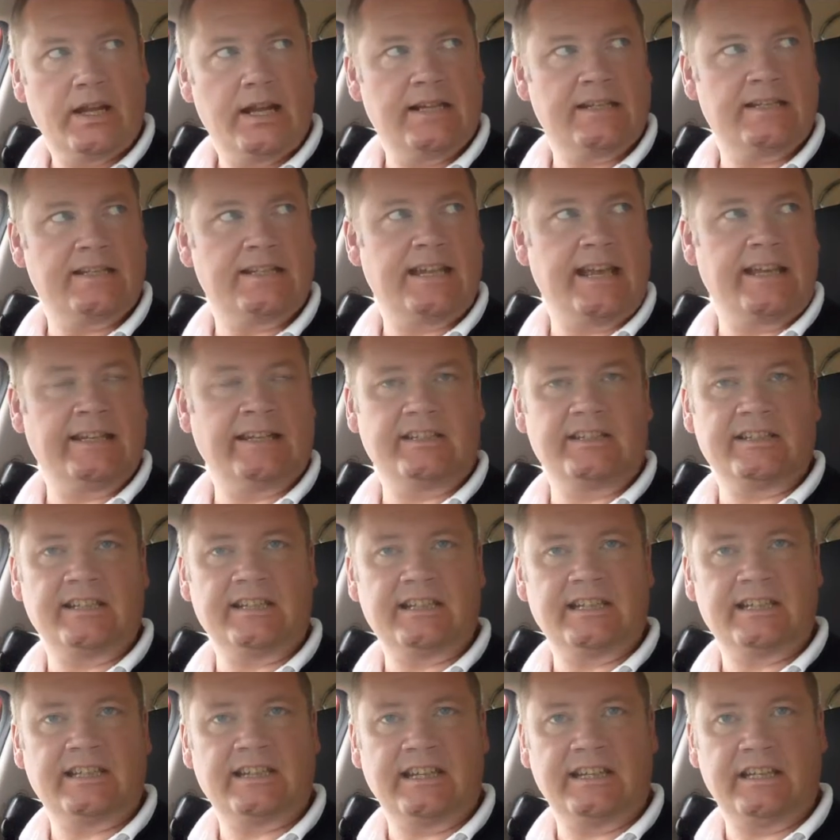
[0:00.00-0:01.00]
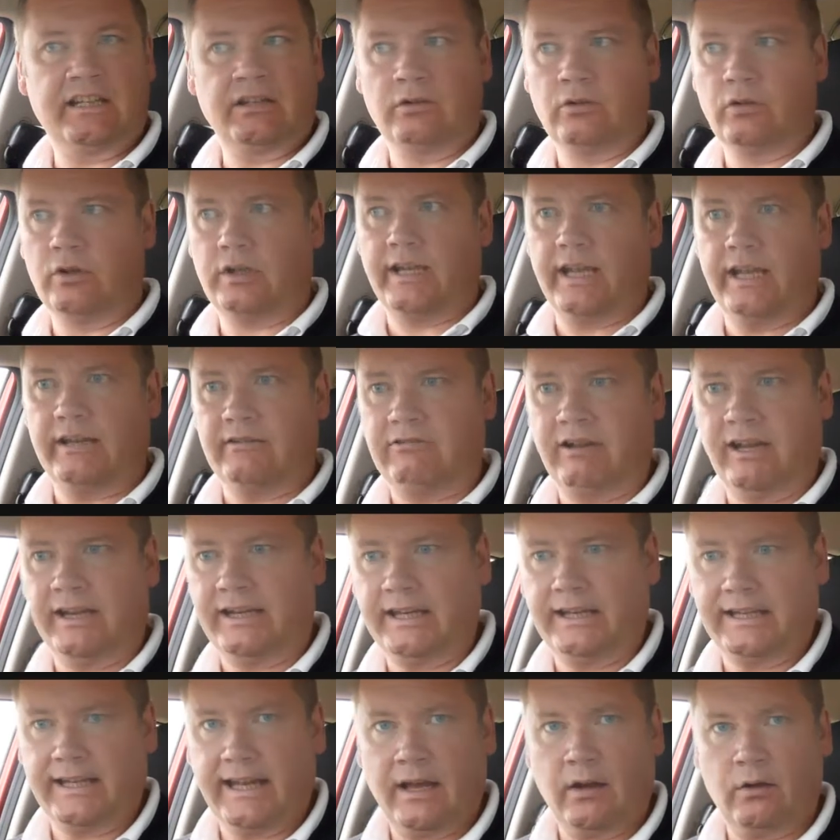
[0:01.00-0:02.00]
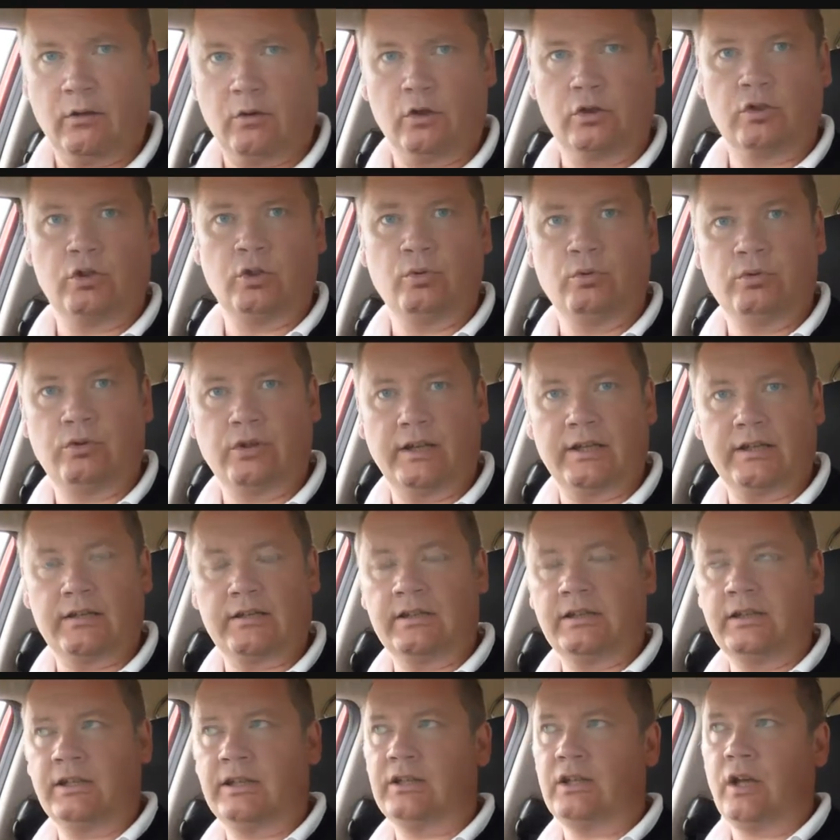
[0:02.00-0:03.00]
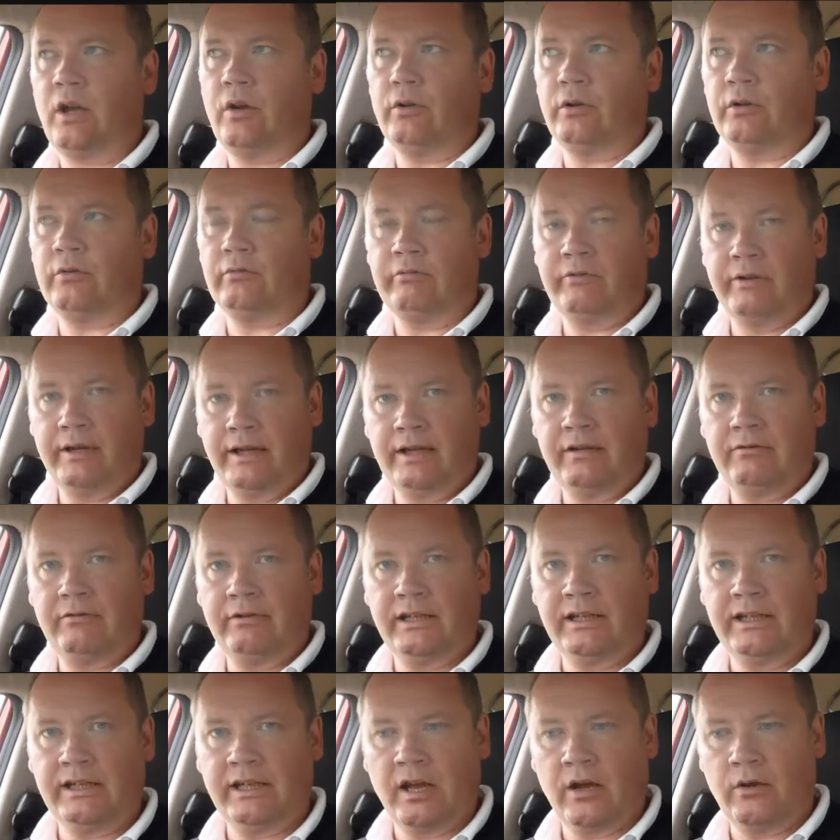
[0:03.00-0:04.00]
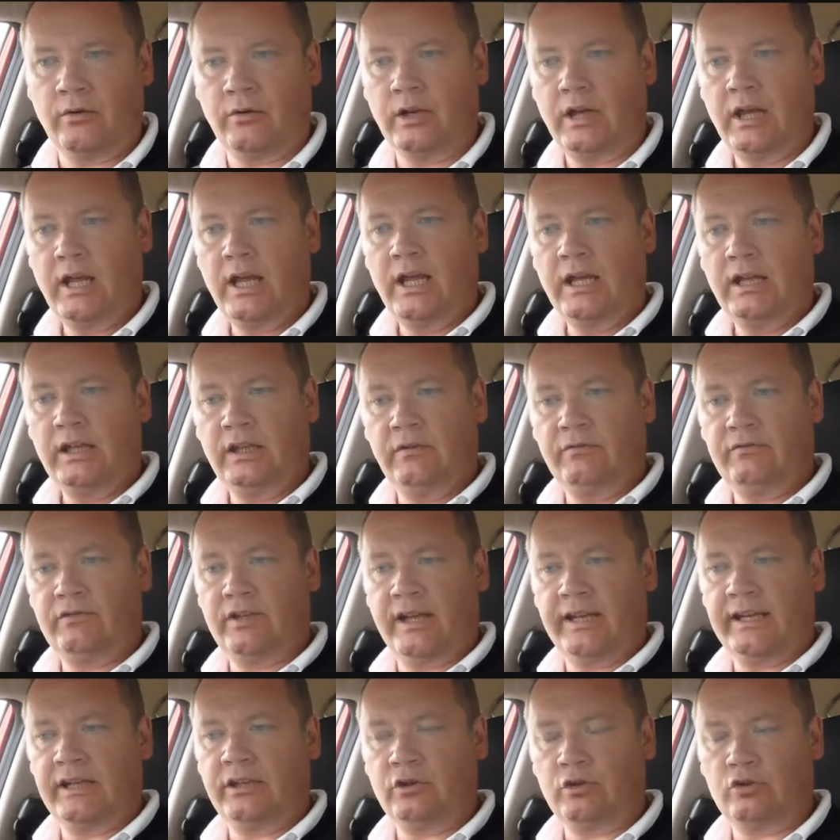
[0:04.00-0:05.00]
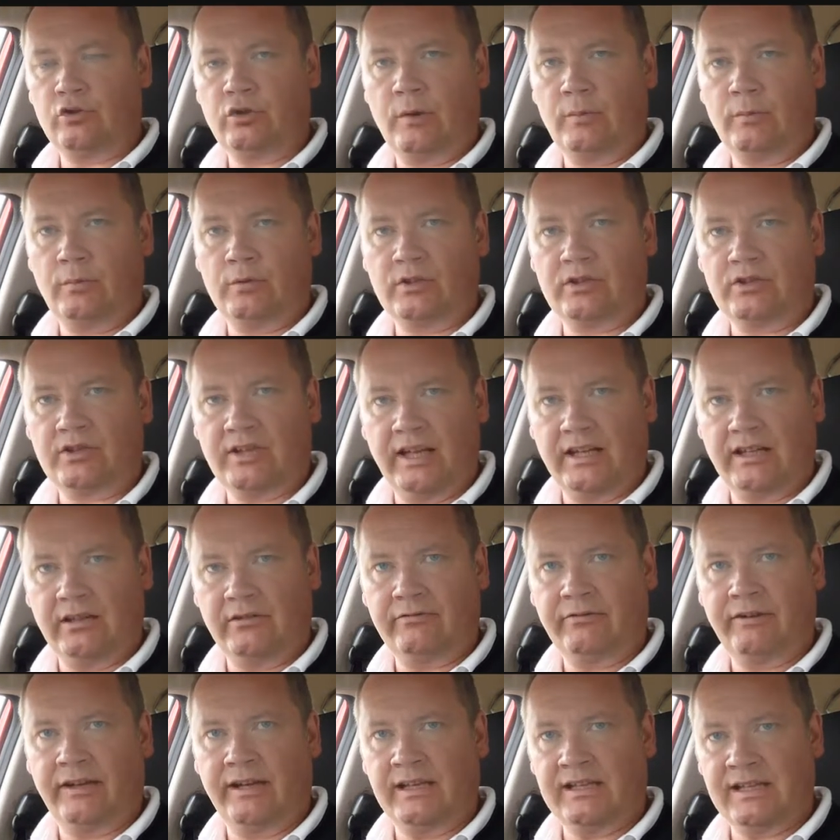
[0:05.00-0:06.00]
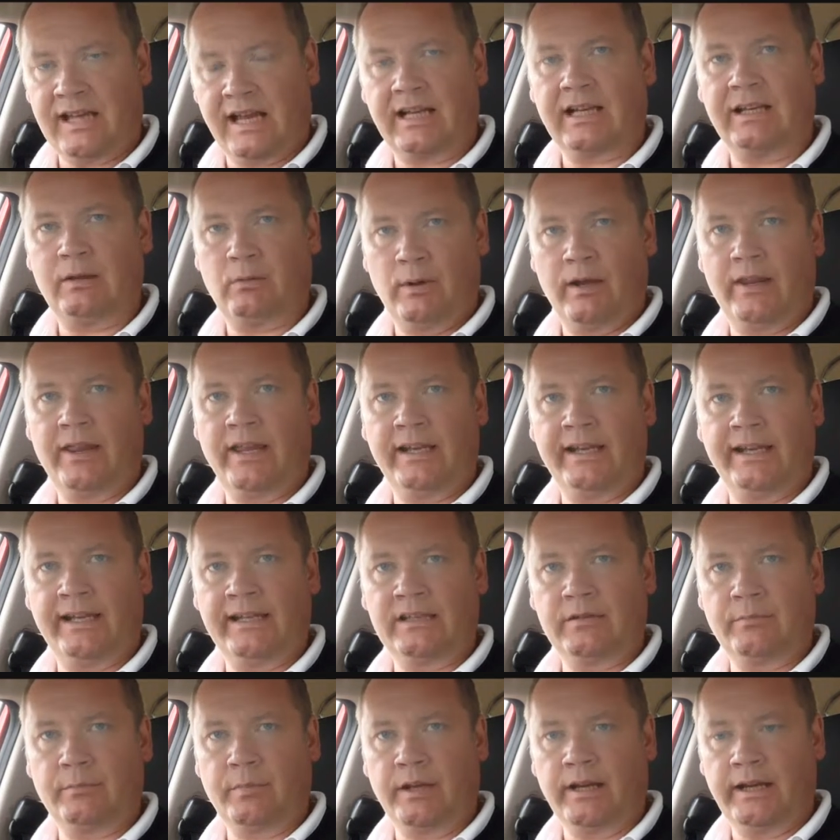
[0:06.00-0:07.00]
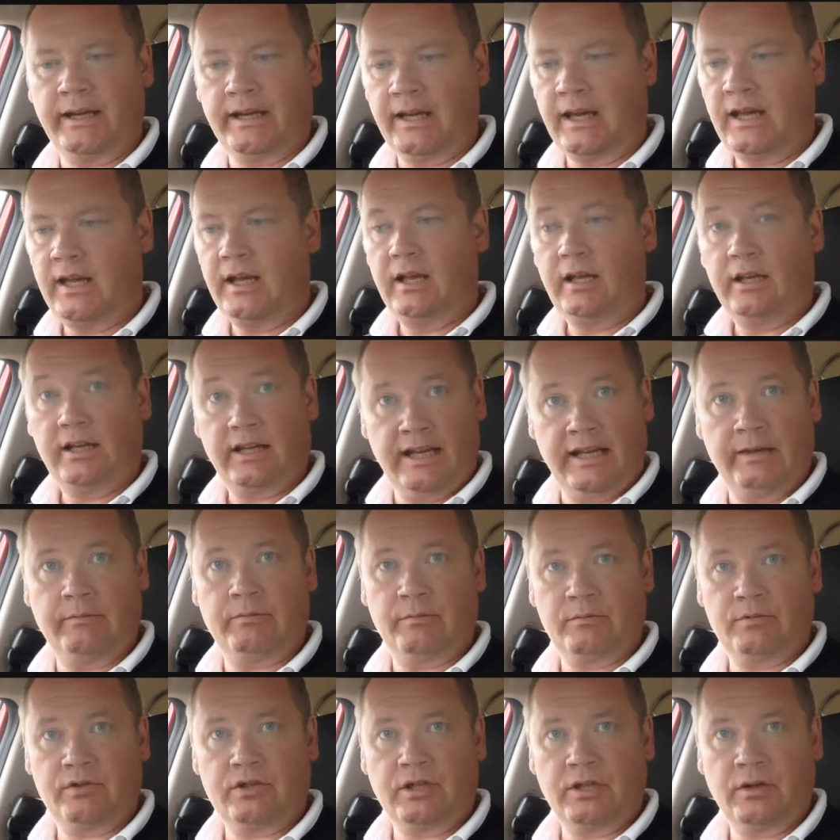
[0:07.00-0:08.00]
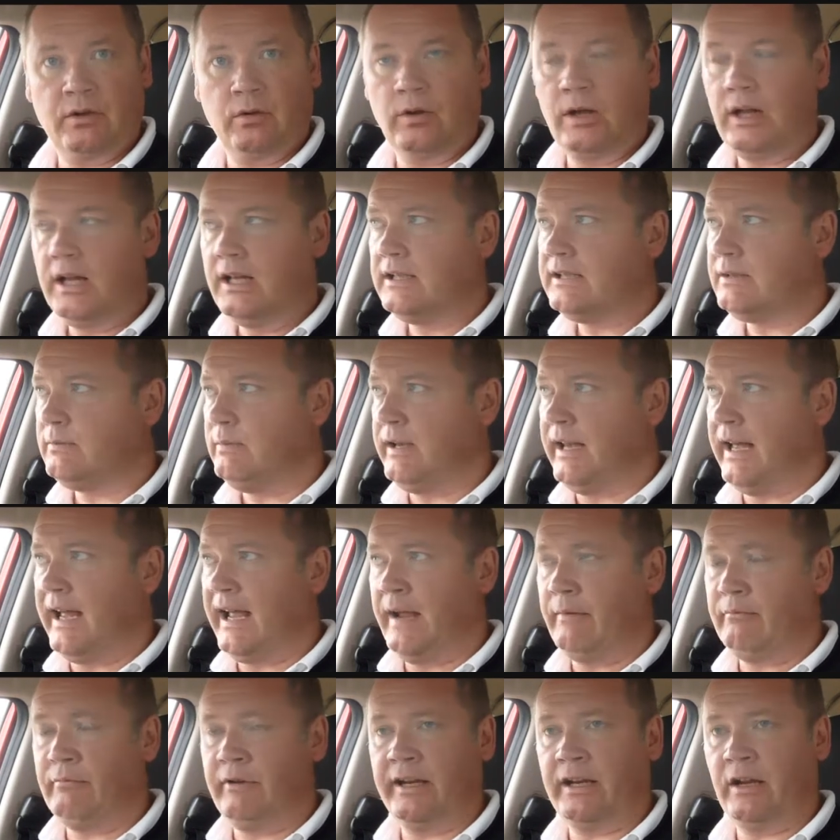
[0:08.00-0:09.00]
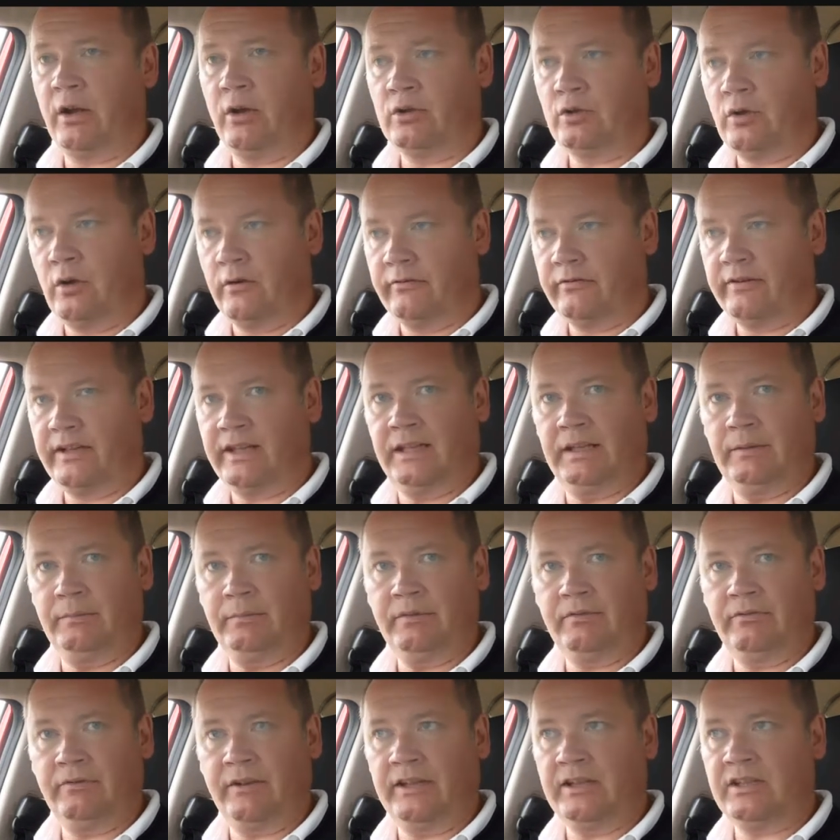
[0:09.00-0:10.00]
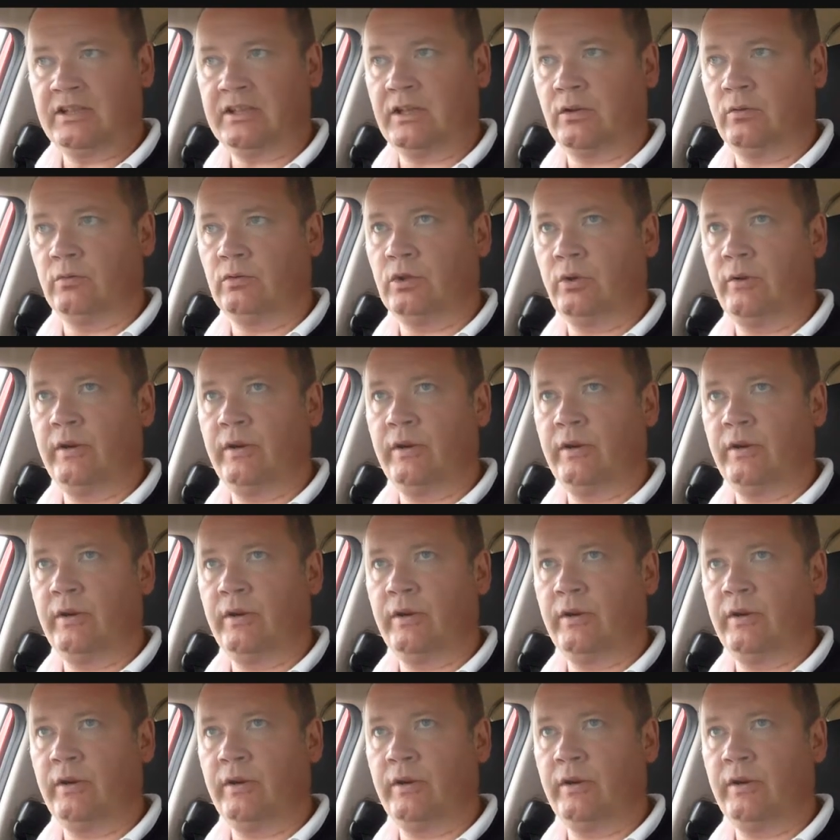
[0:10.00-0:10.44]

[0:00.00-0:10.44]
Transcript: There's a tendency to think you've got to get cracking now, I've got to do things, and you don't. You really don't. You've taken the trouble to set your feet exactly where they need to be. Keep them still. So when that handbrake goes off, keep your feet still.